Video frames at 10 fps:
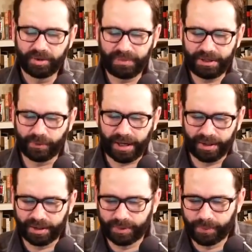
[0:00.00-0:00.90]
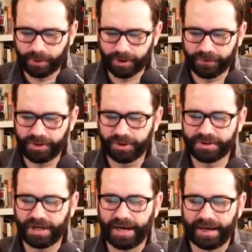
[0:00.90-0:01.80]
Meanwhile, a reporter for the New
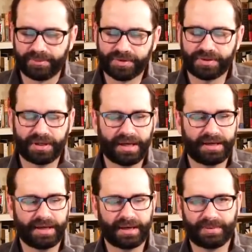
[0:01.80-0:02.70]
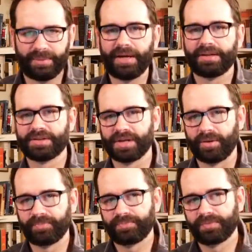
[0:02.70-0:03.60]
York Times, and, and I'm not making this
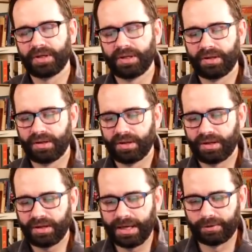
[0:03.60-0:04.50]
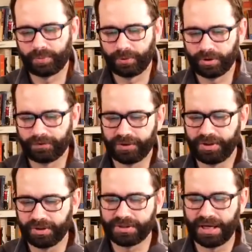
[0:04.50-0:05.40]
up, a reporter for the
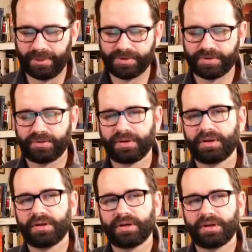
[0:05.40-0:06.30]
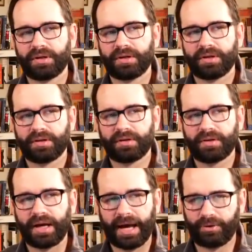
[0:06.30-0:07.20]
New York Times,
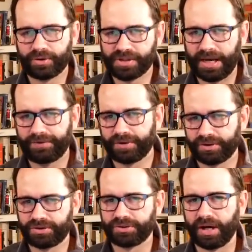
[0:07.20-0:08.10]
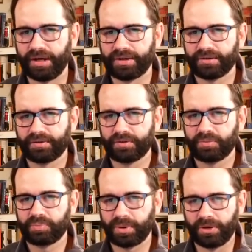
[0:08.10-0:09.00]
hours after the strike,
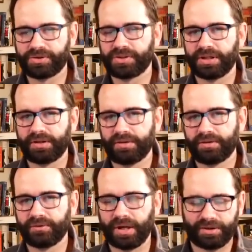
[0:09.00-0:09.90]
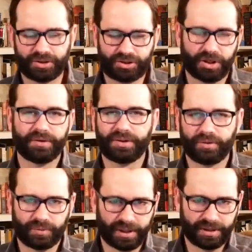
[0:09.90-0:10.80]
posted, well, I'll just show it to
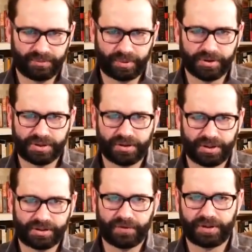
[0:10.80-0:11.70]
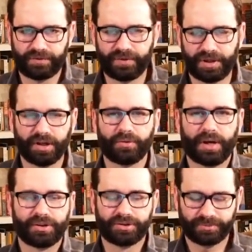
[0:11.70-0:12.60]
you, uh, posted this video.
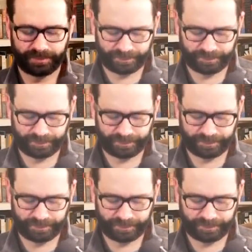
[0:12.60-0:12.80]
Watch.